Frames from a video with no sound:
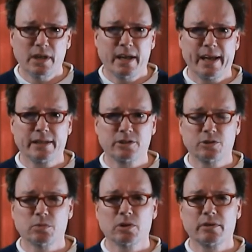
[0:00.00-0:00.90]
and
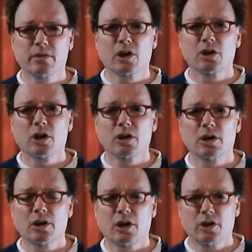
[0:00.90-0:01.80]
you will lead
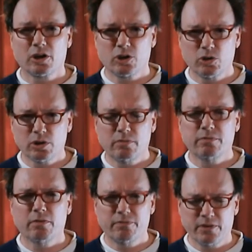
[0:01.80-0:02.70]
a good,
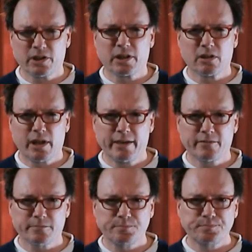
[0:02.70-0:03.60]
fulfilling life.